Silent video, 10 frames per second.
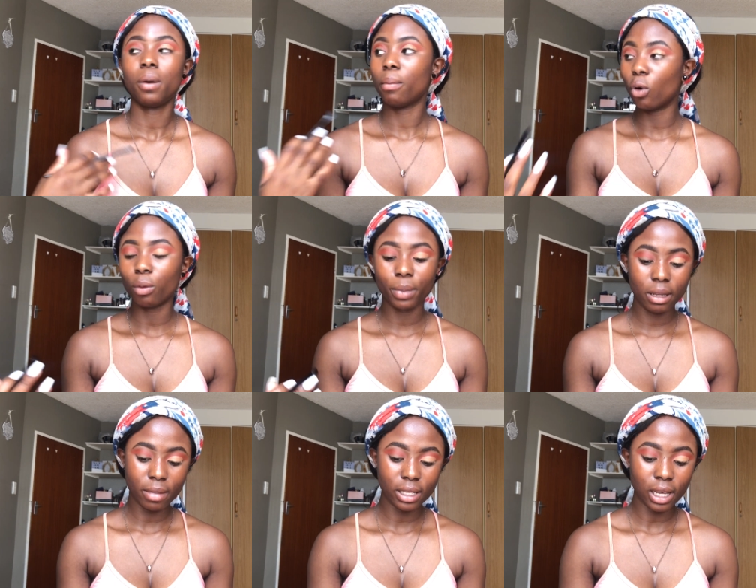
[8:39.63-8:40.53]
more
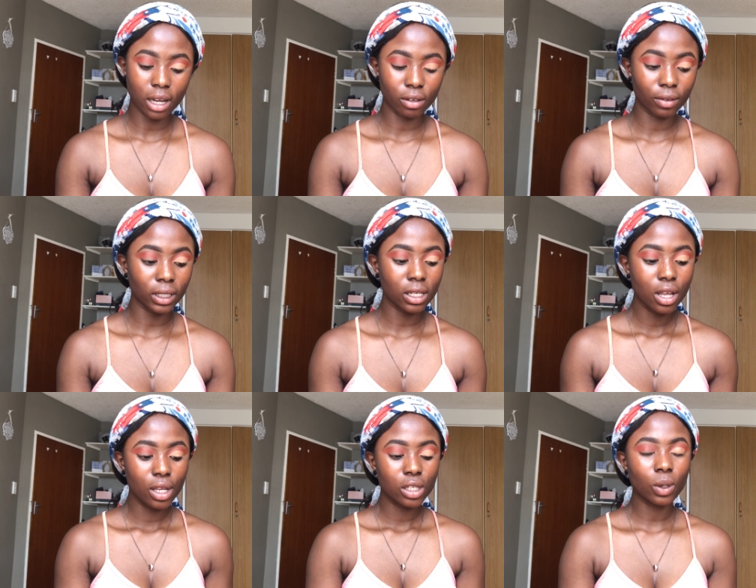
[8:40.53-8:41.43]
pigment out of it
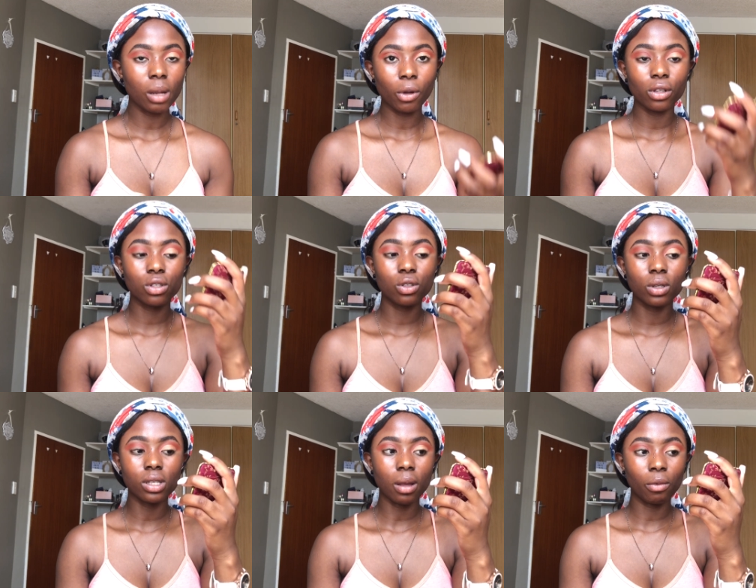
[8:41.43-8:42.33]
so what I'm going to do
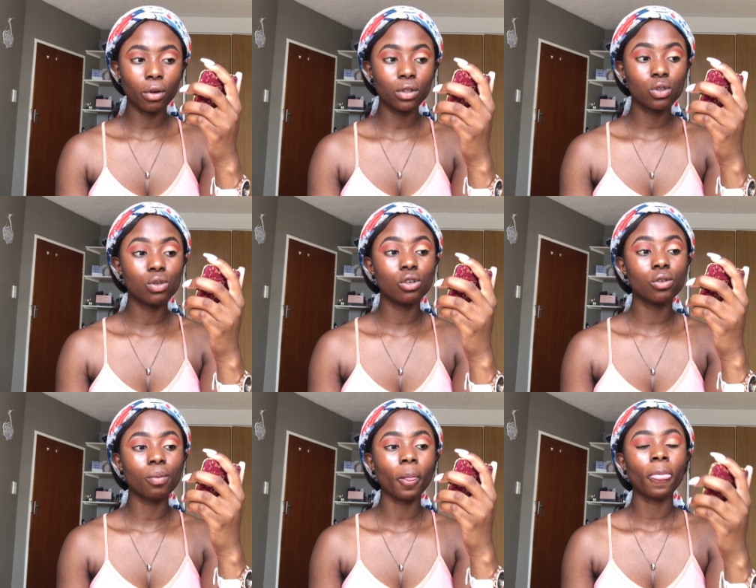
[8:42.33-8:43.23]
is I'm going
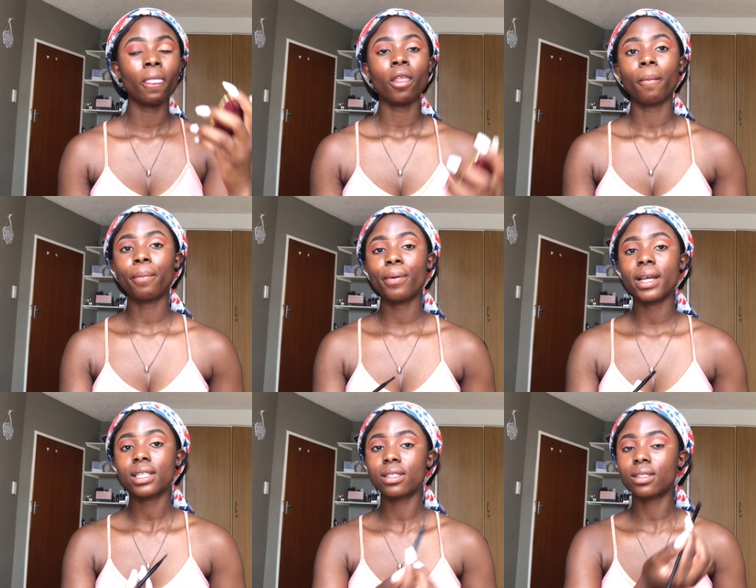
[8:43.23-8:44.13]
to
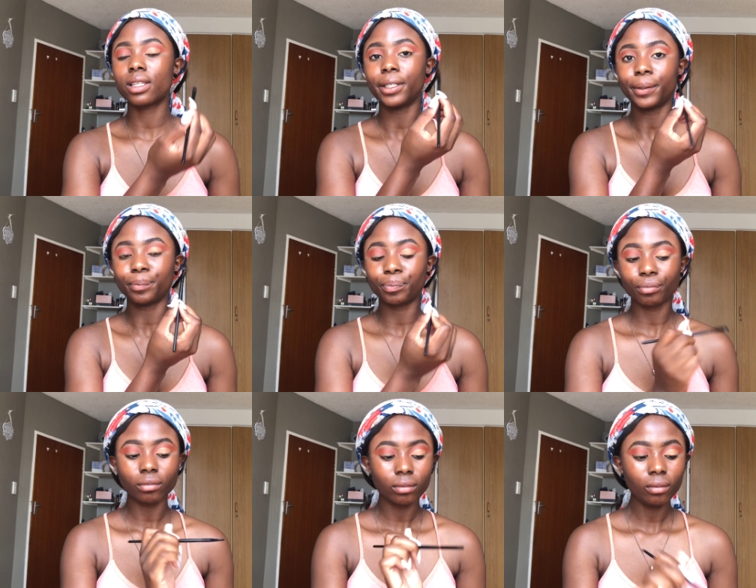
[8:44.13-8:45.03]
press the
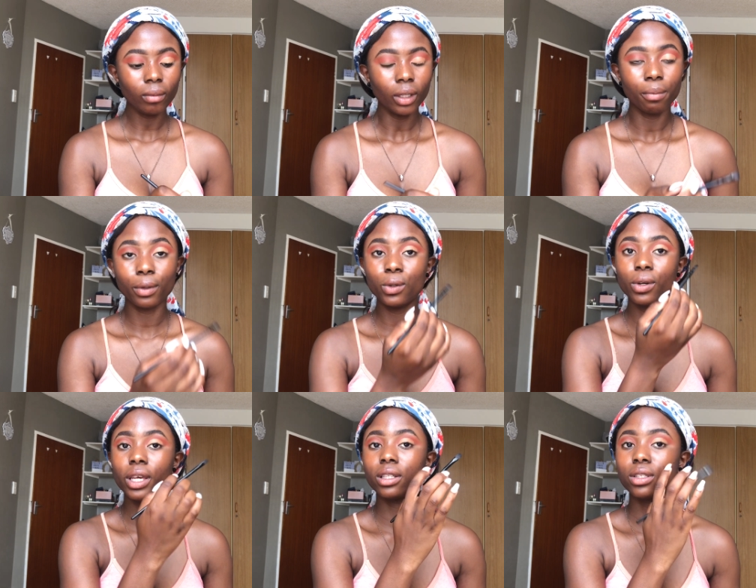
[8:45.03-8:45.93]
blue
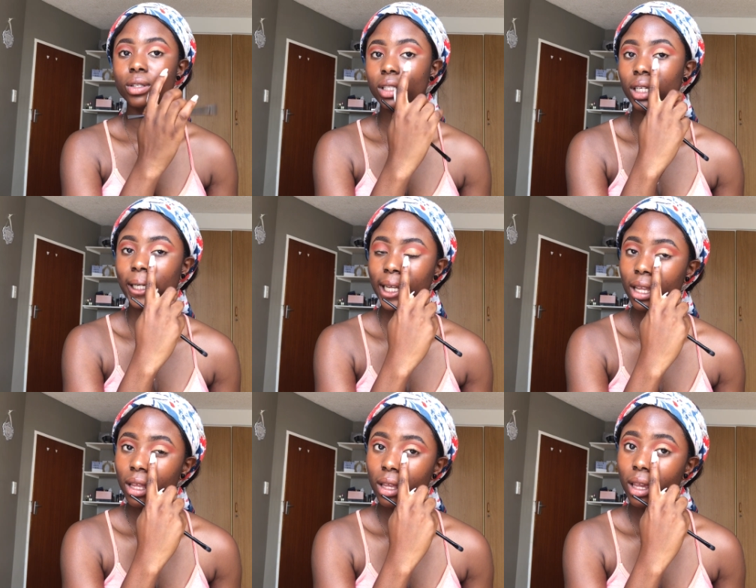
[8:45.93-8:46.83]
into the
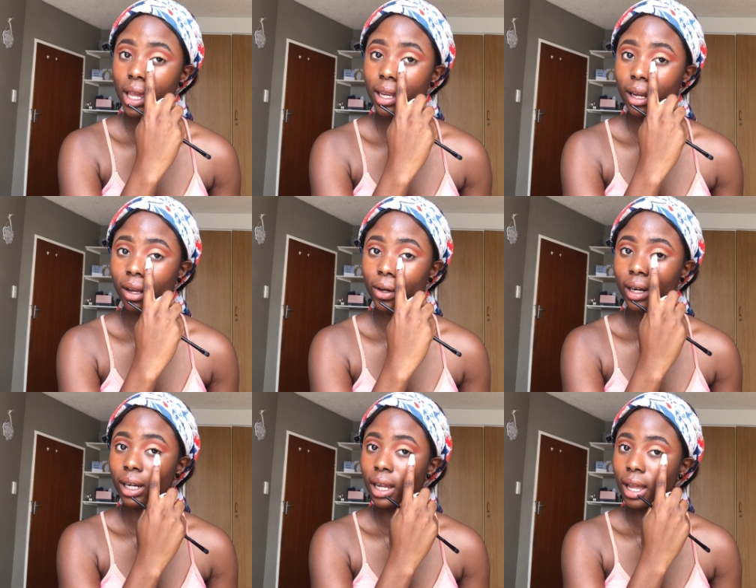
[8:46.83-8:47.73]
inner
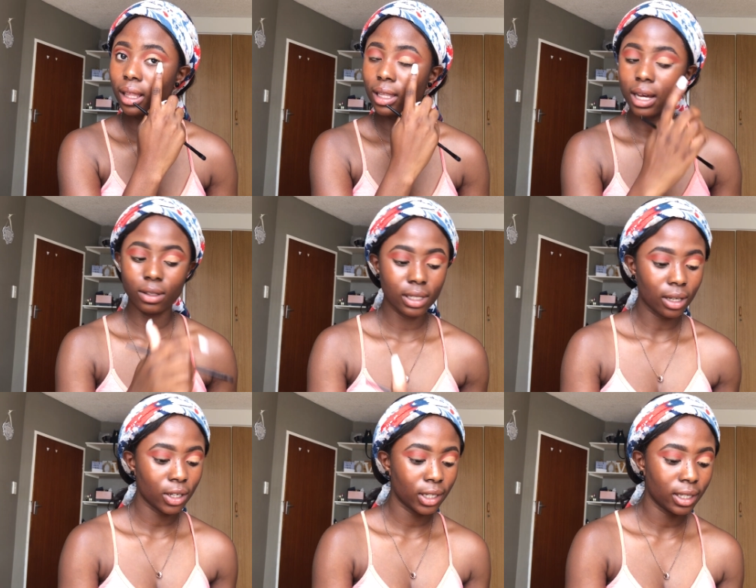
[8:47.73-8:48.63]
corner and the outer
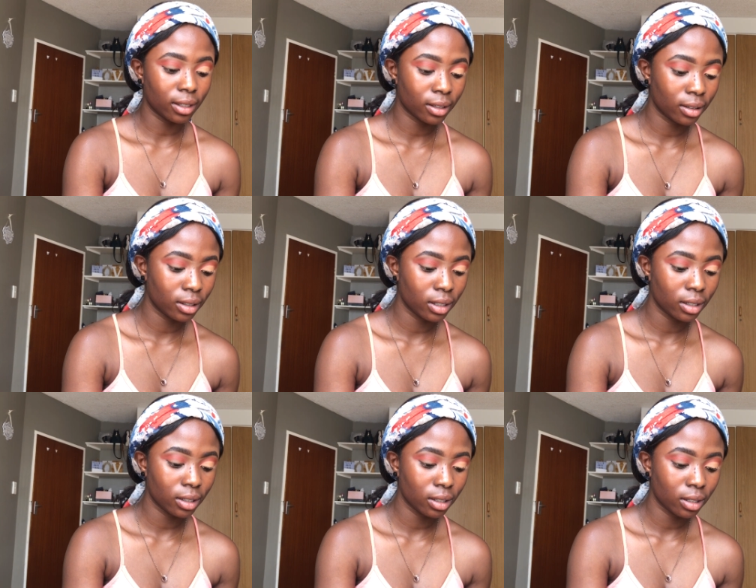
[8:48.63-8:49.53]
corner
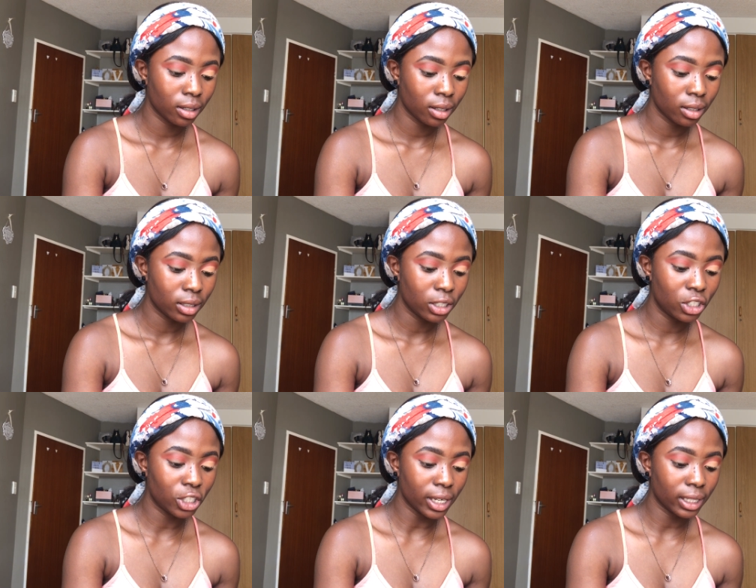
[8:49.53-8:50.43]

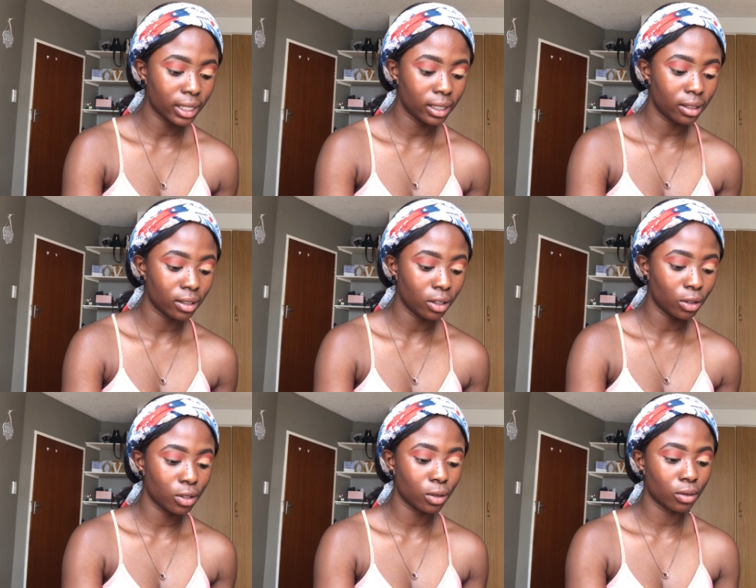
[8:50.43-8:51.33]
gently
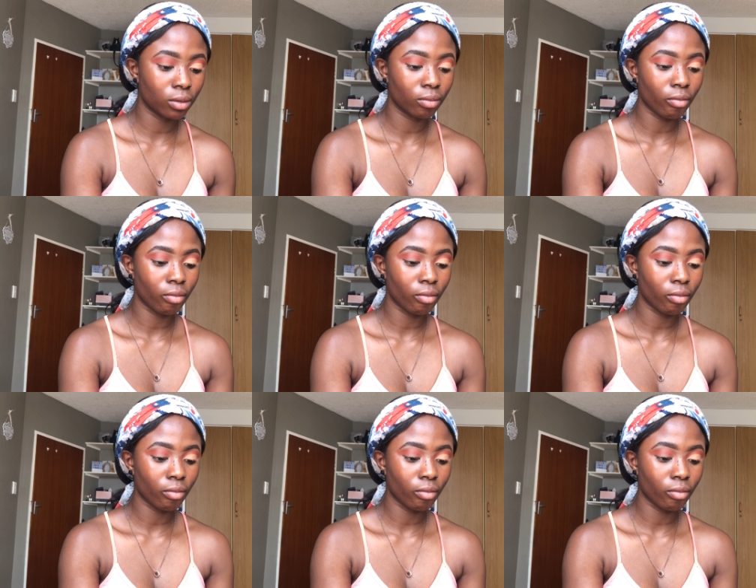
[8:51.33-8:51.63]
also